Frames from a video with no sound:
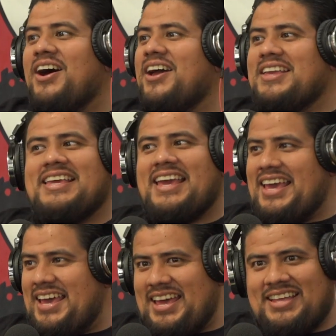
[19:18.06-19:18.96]

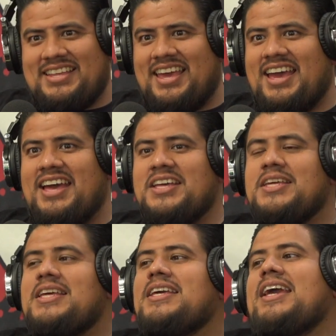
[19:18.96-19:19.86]
Yeah.
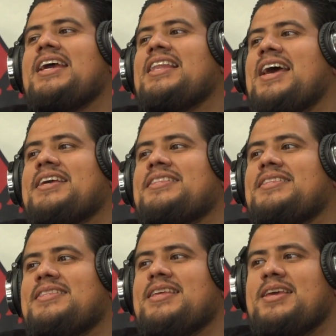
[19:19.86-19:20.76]
And like,
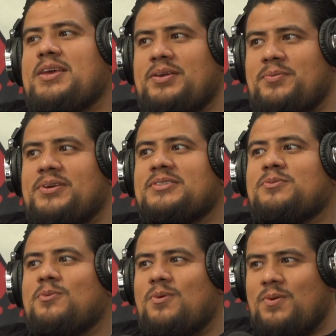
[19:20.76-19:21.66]
it was
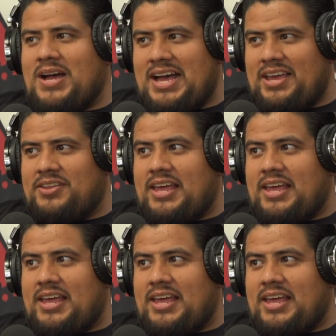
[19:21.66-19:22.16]
wild.